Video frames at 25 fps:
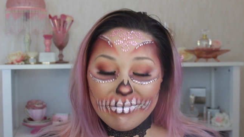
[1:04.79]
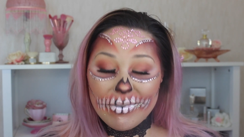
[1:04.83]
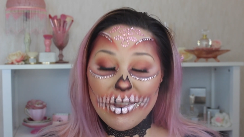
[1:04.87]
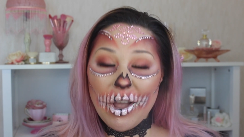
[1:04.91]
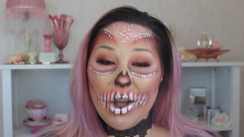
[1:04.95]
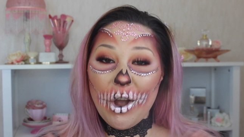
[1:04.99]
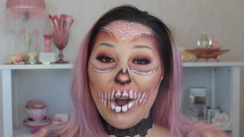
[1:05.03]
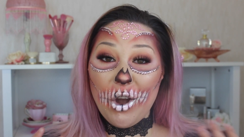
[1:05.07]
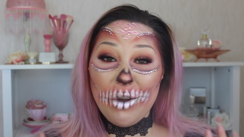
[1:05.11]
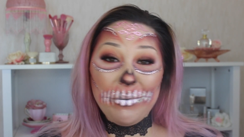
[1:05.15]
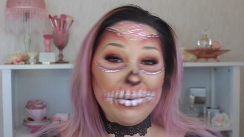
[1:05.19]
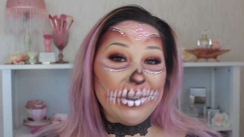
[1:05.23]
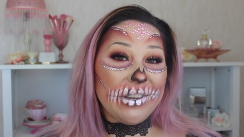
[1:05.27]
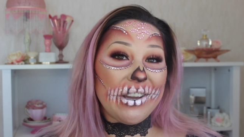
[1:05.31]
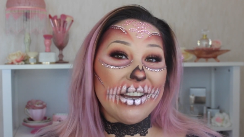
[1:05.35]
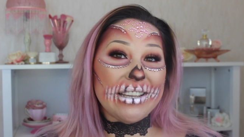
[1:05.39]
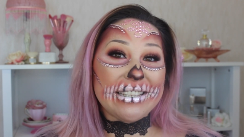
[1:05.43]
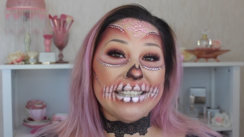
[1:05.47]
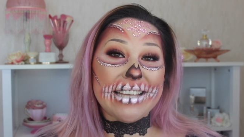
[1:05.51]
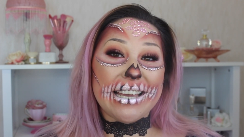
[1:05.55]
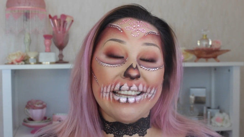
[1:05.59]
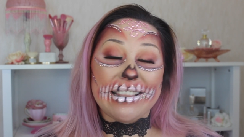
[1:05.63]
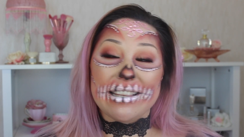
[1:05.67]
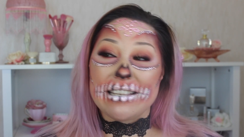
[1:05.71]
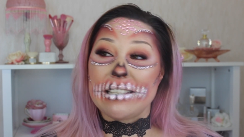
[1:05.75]
Hope you
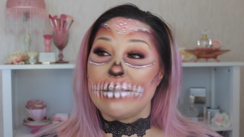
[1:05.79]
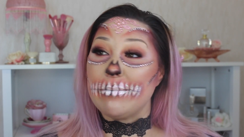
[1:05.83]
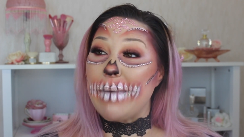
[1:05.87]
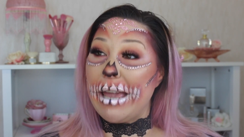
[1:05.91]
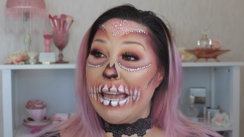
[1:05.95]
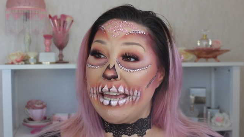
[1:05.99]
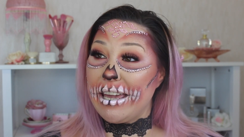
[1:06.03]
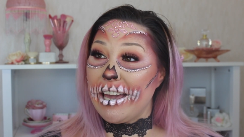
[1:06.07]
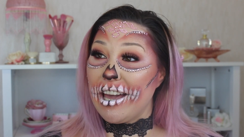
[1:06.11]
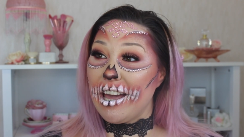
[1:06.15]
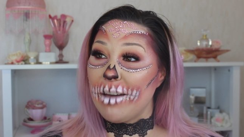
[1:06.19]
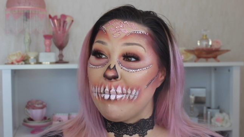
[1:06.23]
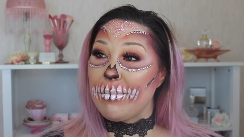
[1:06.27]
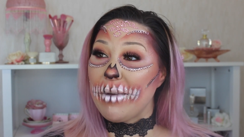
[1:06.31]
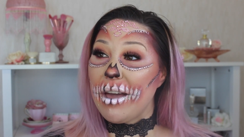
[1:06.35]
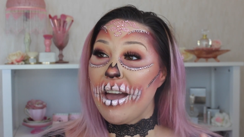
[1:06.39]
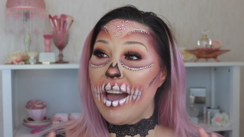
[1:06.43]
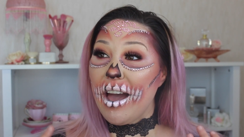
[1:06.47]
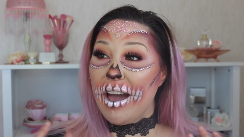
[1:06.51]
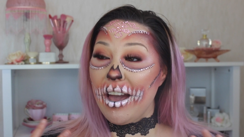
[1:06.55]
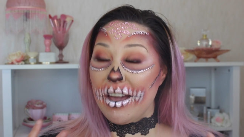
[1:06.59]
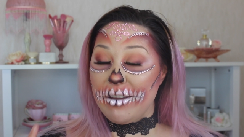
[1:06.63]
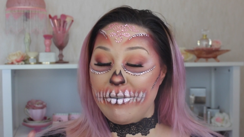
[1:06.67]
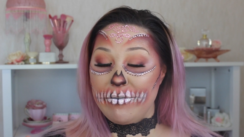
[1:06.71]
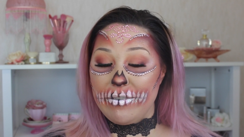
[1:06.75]
guys like this makeup.
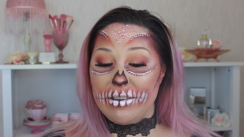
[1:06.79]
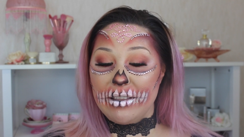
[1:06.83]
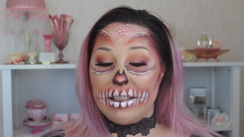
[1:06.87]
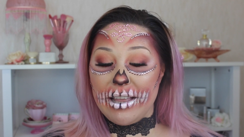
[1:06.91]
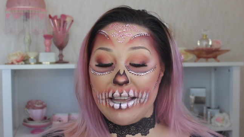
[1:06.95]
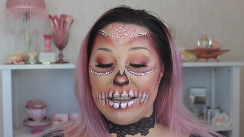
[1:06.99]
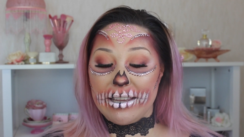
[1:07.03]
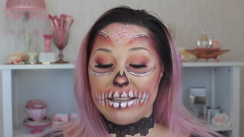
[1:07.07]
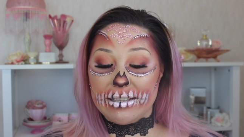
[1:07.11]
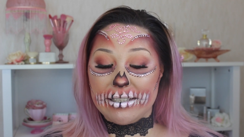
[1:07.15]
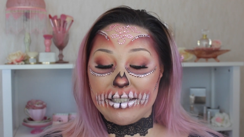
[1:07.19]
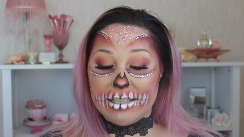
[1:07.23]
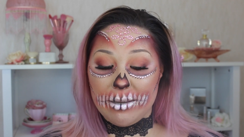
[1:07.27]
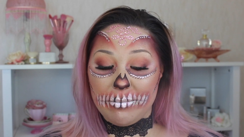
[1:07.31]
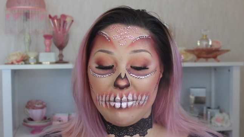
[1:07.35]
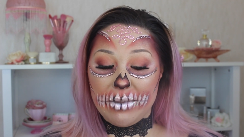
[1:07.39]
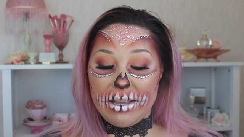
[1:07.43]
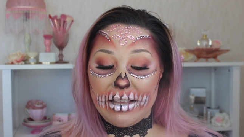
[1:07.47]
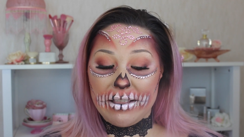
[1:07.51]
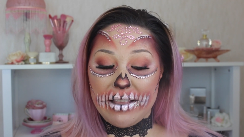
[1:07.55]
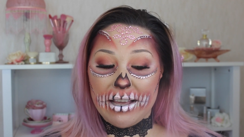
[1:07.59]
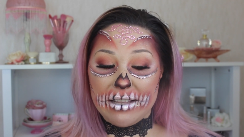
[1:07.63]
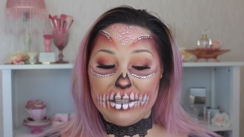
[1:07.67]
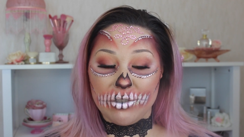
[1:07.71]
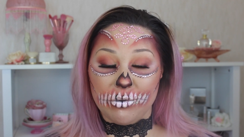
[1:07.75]
I feel like it's
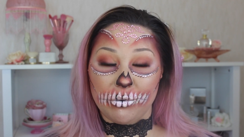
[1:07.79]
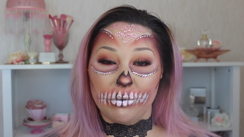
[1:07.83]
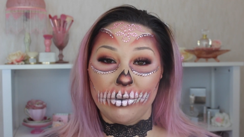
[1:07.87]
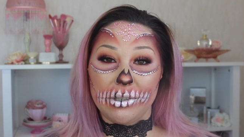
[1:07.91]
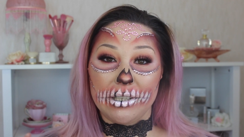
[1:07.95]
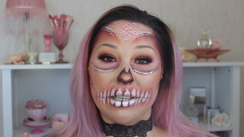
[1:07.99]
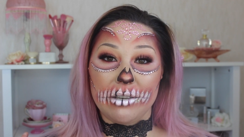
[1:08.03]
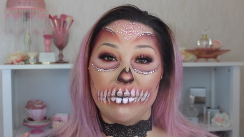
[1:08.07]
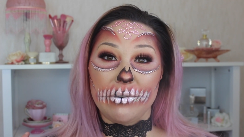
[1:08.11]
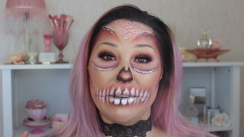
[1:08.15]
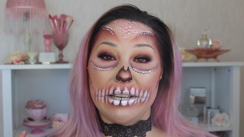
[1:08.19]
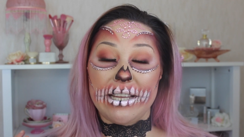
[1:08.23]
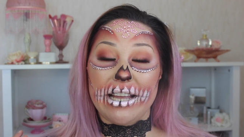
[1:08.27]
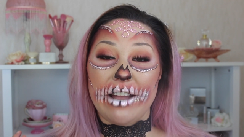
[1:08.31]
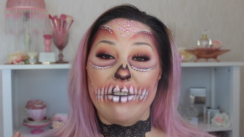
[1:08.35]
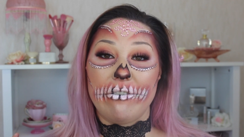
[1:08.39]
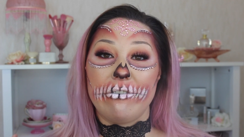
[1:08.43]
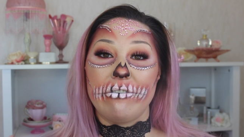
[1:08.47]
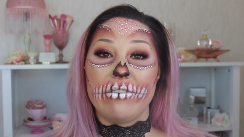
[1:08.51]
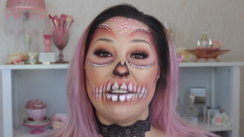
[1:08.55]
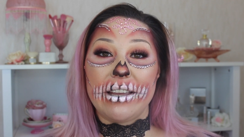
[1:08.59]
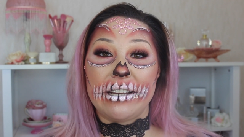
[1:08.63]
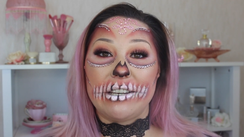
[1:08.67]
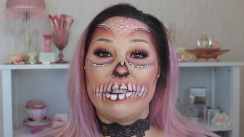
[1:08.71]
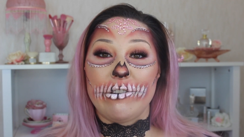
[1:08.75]
something that's really
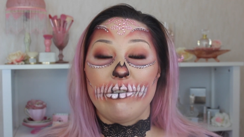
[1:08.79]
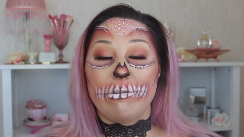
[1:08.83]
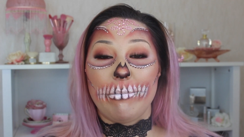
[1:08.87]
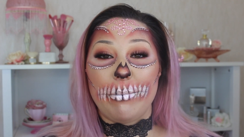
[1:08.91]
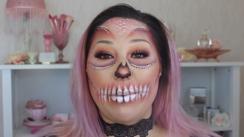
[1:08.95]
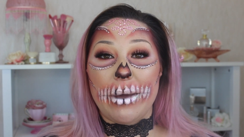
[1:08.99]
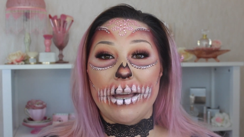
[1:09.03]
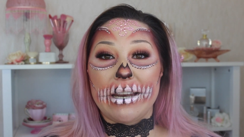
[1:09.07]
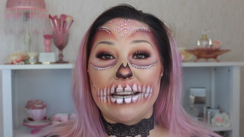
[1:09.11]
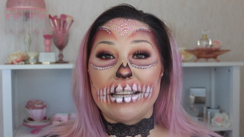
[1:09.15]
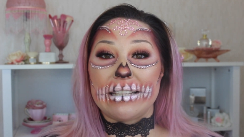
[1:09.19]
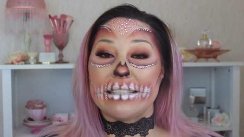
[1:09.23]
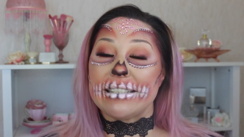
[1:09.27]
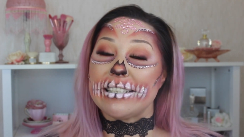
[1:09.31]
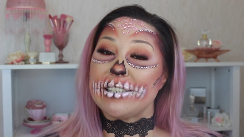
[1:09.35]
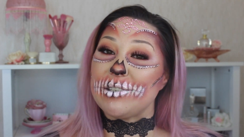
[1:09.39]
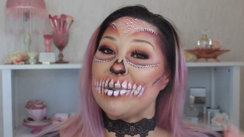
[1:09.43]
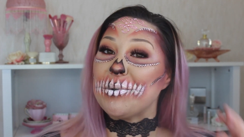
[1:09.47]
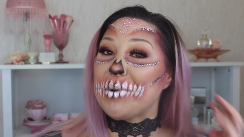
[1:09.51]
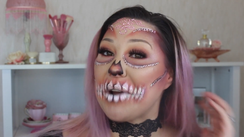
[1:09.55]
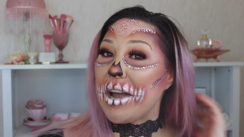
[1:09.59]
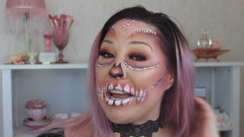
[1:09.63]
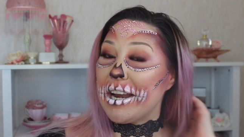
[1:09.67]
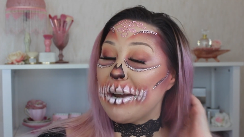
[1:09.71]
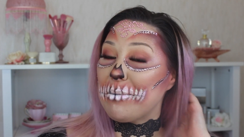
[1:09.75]
effective, but it's
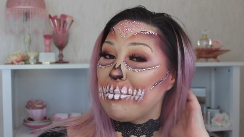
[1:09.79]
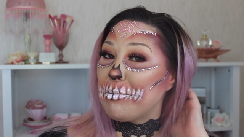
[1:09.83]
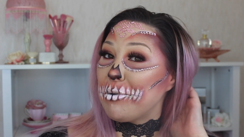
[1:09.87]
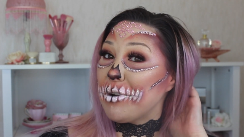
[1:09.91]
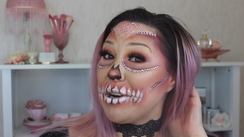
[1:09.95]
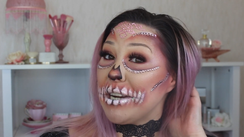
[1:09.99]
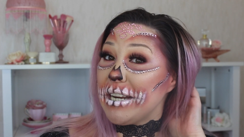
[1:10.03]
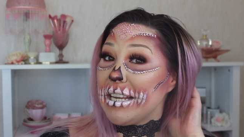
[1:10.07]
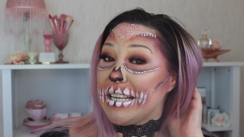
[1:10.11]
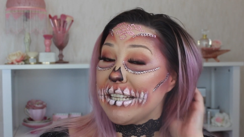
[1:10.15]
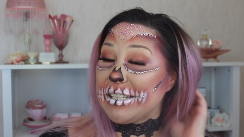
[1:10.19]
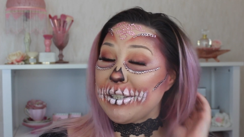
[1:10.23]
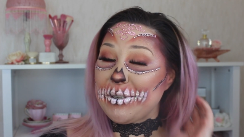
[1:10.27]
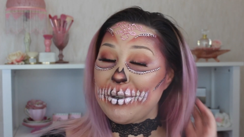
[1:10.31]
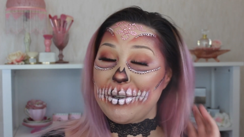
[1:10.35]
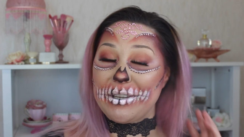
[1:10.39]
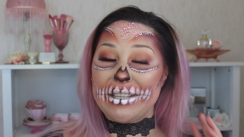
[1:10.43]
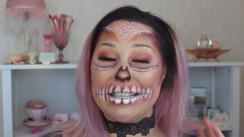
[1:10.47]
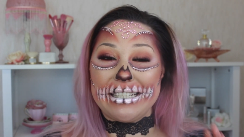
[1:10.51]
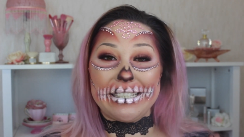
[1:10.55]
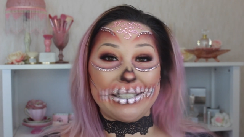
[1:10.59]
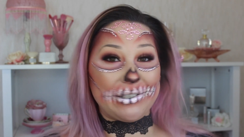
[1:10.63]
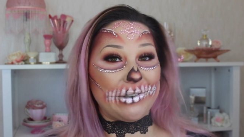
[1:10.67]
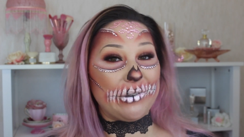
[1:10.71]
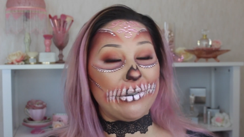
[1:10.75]
still kind of pretty, so you
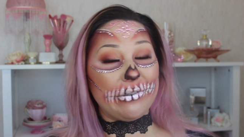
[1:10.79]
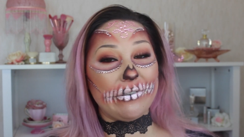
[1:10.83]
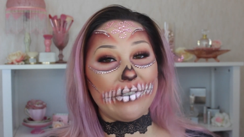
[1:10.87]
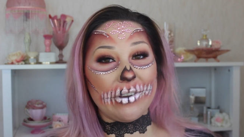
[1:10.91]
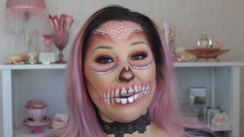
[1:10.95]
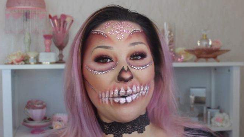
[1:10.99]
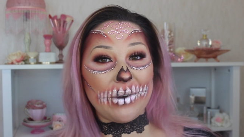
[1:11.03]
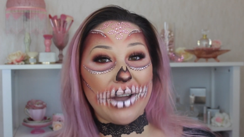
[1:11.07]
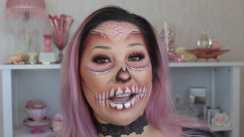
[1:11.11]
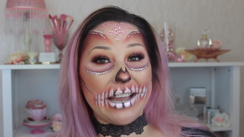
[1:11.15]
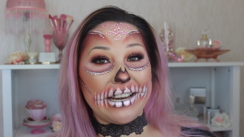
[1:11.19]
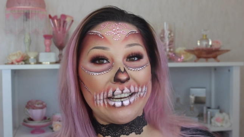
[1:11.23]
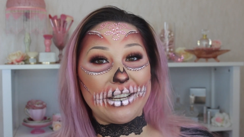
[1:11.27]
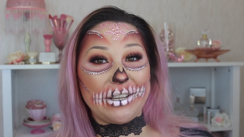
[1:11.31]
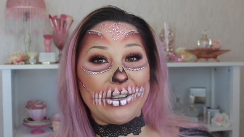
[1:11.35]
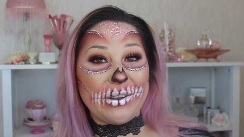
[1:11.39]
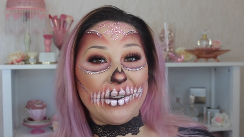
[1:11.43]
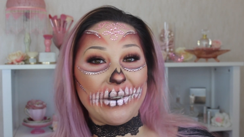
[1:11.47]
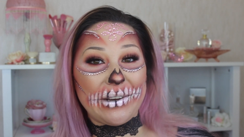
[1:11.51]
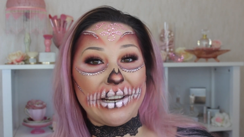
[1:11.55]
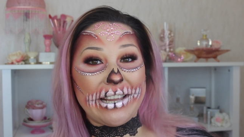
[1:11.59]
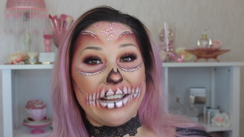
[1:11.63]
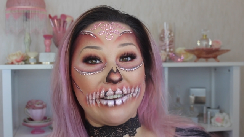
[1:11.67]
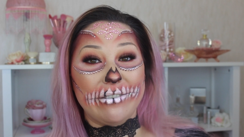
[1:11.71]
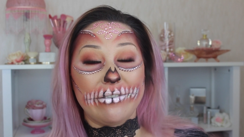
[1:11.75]
can still feel kind of
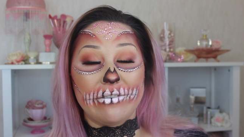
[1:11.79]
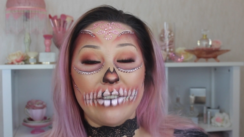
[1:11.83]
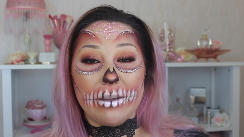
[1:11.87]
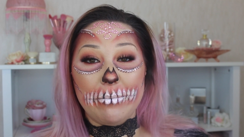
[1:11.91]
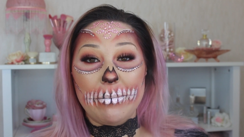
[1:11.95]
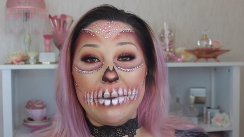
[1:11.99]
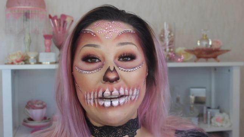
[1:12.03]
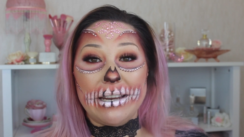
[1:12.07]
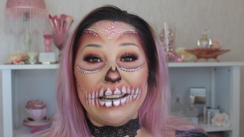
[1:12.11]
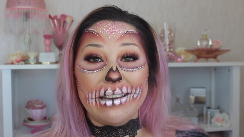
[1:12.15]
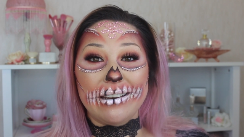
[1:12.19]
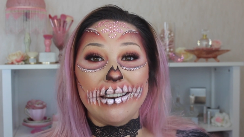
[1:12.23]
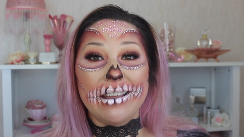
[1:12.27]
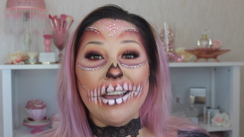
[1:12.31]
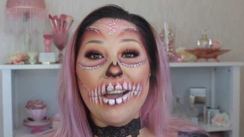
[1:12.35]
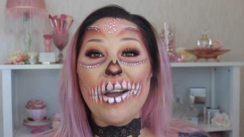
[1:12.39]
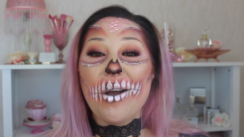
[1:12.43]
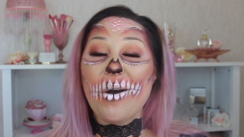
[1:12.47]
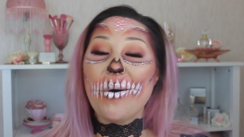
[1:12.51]
girly and feminine